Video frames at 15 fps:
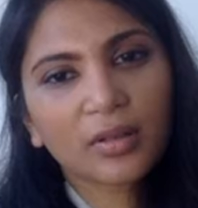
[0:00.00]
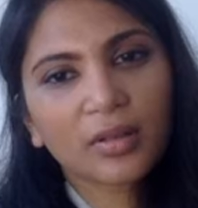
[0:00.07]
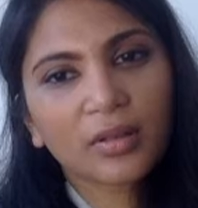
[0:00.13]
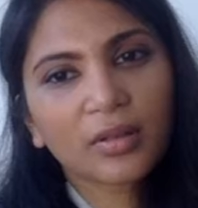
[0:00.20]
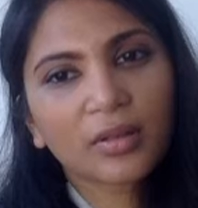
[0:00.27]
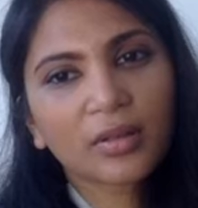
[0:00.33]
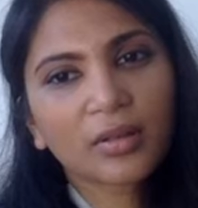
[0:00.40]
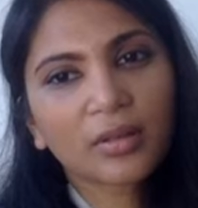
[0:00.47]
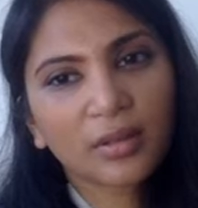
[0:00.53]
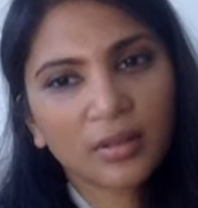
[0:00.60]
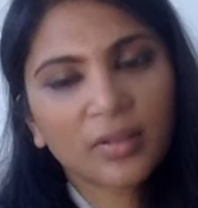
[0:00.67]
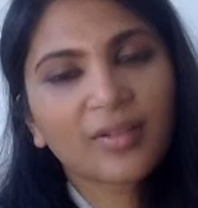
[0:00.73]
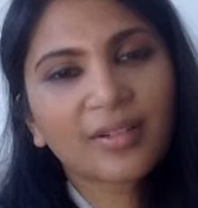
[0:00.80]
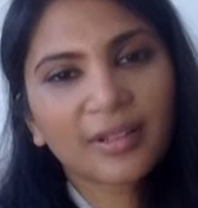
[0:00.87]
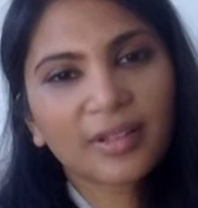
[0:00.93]

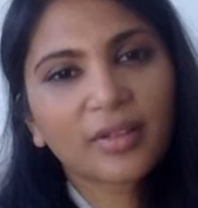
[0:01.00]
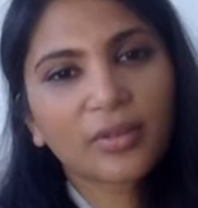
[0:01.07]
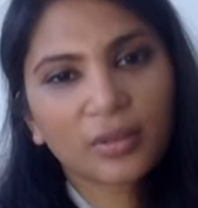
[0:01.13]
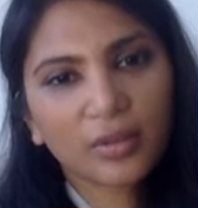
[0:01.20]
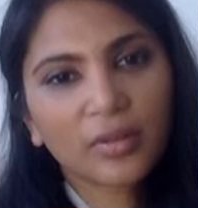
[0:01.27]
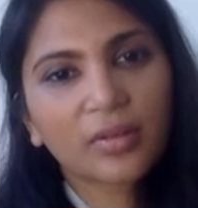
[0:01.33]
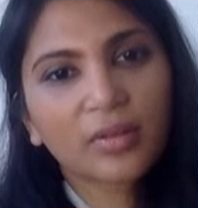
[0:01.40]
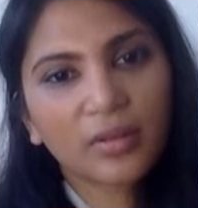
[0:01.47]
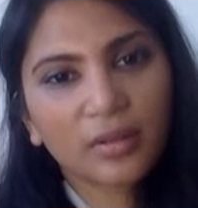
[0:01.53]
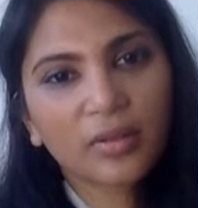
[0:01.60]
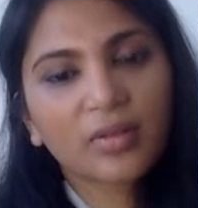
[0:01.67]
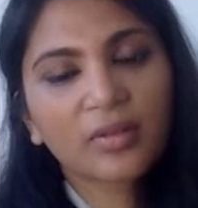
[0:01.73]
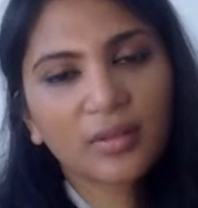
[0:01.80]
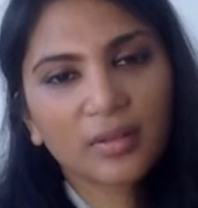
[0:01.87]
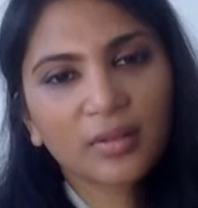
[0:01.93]
They obviously
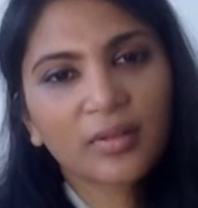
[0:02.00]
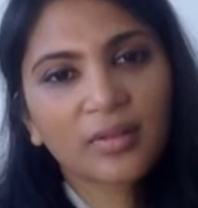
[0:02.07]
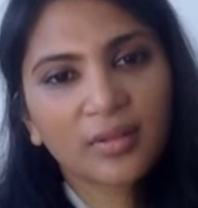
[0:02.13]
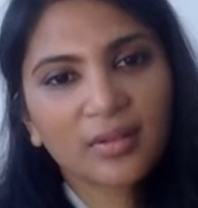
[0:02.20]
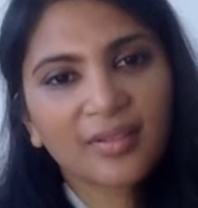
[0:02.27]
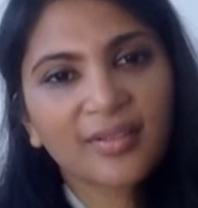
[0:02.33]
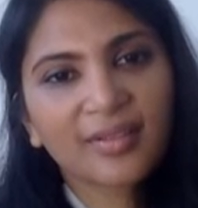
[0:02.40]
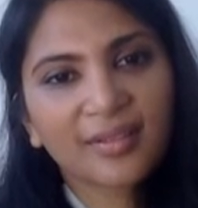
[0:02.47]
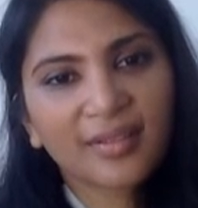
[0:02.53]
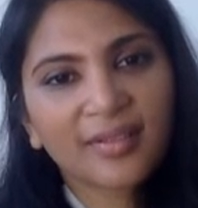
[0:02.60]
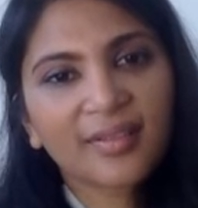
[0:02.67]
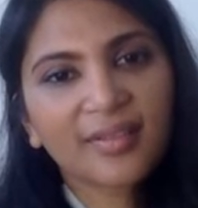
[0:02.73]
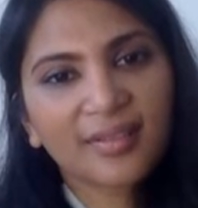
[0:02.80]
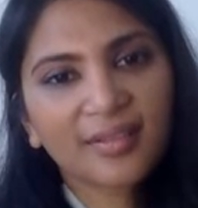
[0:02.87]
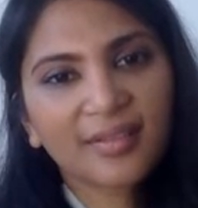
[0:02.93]
want a lot of bookings, but they
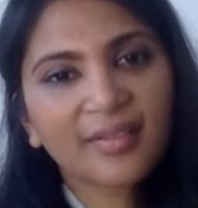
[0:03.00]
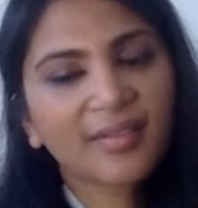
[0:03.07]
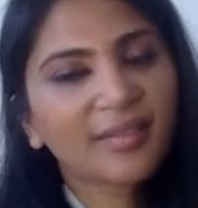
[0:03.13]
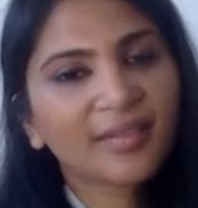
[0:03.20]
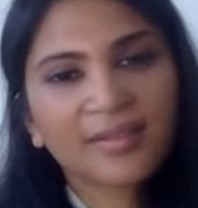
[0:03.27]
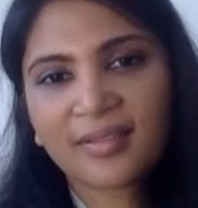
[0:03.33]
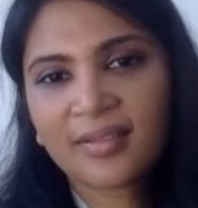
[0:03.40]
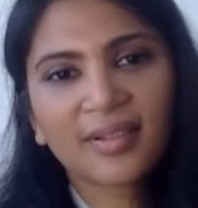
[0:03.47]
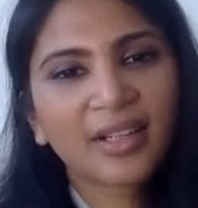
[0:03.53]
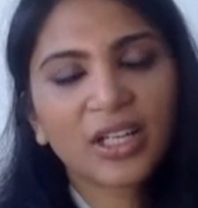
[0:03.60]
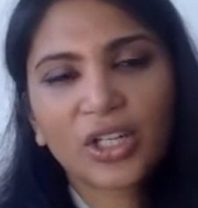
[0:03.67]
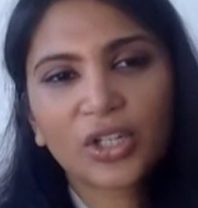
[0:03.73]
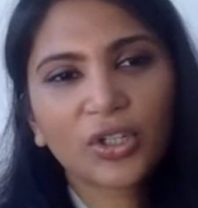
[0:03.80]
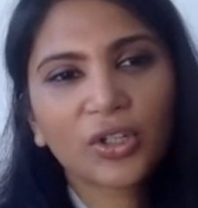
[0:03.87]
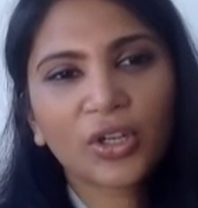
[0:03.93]
don't necessarily
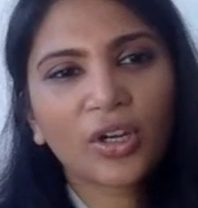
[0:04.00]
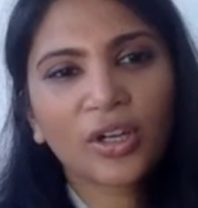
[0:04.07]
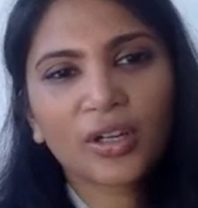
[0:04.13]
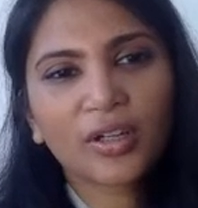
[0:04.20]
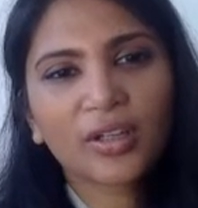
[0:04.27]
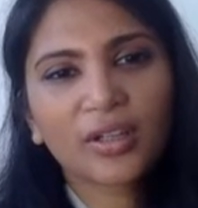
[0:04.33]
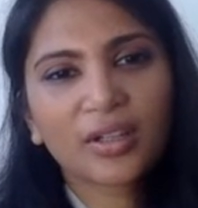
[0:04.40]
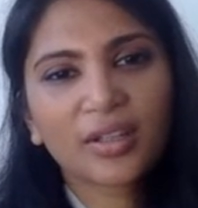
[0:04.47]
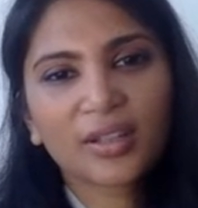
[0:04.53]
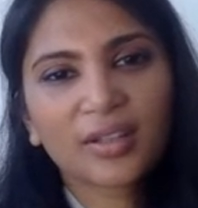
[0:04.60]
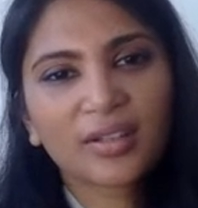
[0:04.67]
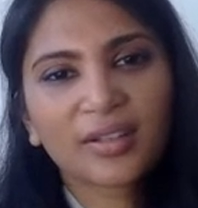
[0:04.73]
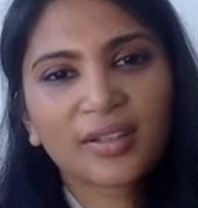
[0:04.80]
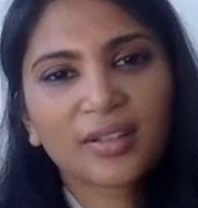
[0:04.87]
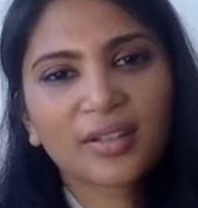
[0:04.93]
want
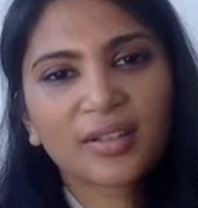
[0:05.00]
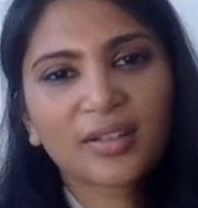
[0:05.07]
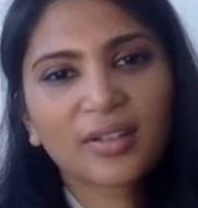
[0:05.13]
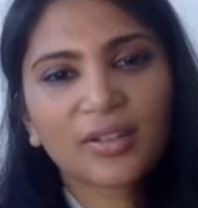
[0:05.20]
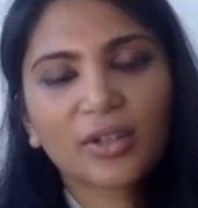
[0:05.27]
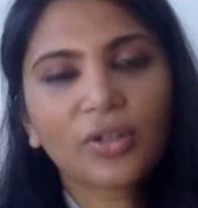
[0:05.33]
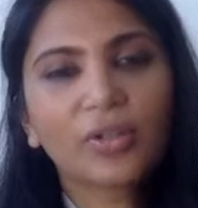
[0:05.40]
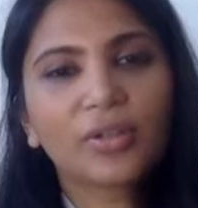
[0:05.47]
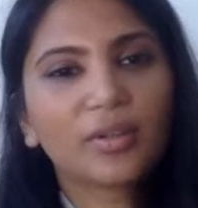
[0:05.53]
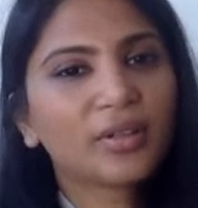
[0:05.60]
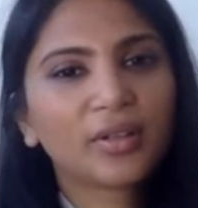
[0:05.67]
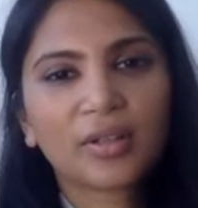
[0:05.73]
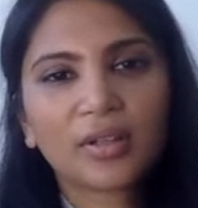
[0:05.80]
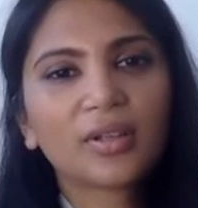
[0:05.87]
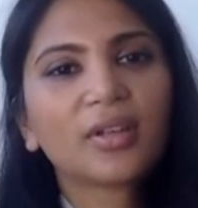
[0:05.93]
that higher
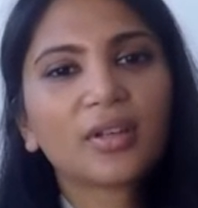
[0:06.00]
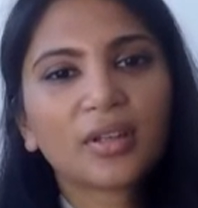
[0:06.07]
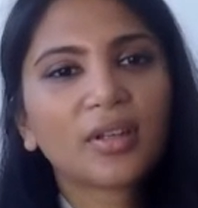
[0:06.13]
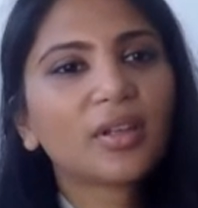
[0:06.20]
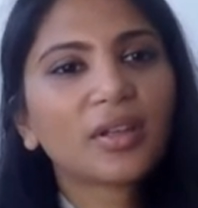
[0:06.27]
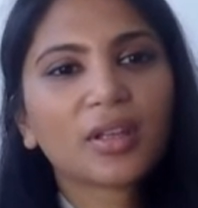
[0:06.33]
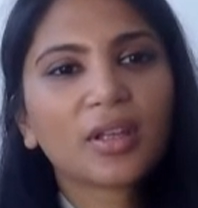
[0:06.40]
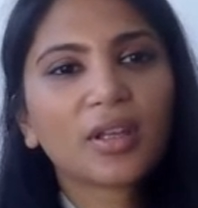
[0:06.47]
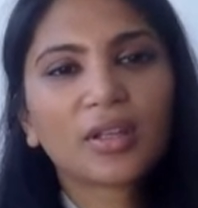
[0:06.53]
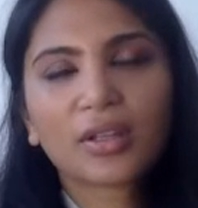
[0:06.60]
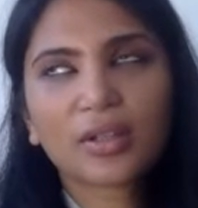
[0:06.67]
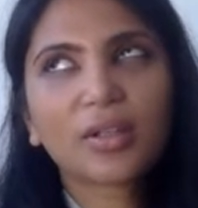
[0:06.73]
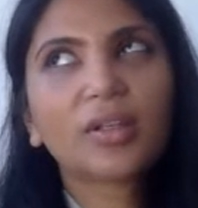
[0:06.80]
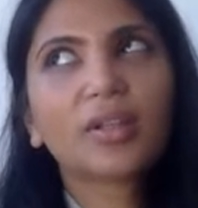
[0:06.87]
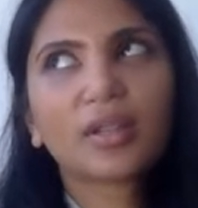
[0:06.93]
profile on
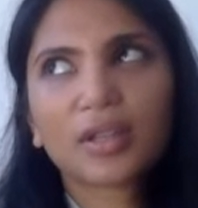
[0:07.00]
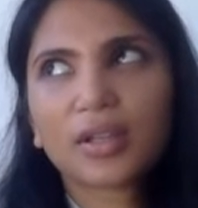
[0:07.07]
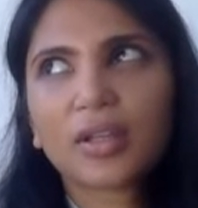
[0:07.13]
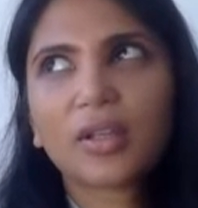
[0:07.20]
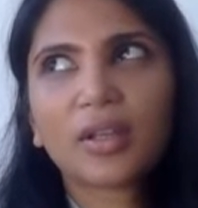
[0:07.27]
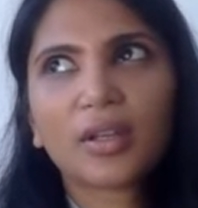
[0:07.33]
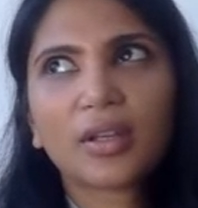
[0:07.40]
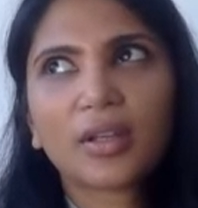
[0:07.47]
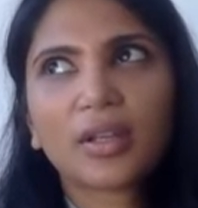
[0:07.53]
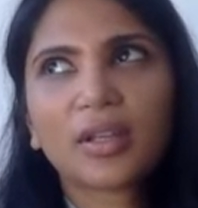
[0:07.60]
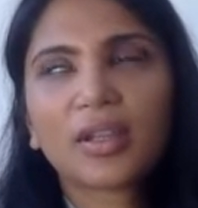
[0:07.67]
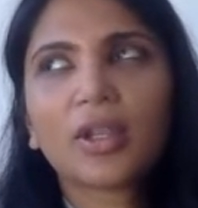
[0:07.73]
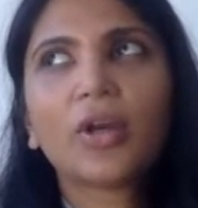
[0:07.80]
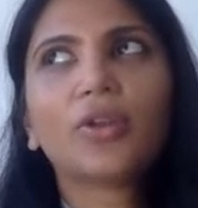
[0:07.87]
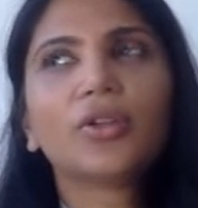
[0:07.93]
social media. So
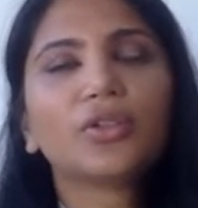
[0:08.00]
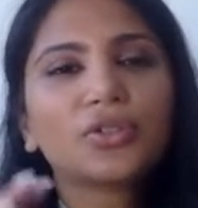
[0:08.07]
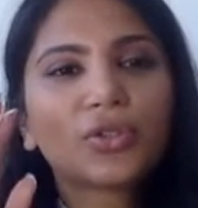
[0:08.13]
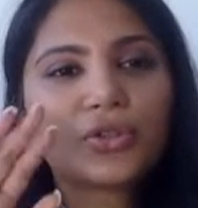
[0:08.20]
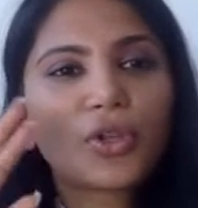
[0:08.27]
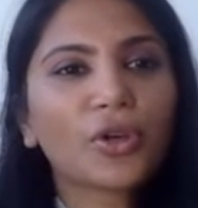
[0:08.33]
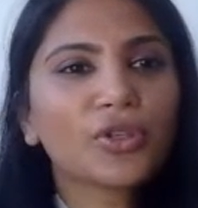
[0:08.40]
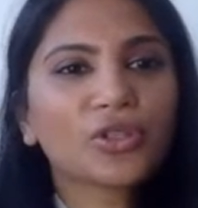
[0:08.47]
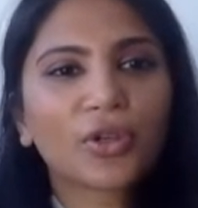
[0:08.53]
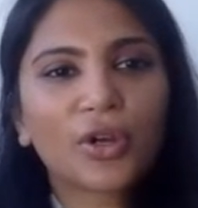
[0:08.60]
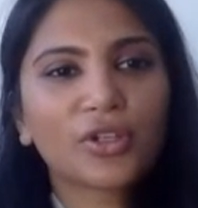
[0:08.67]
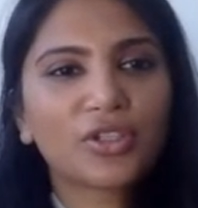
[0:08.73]
that's been a challenge.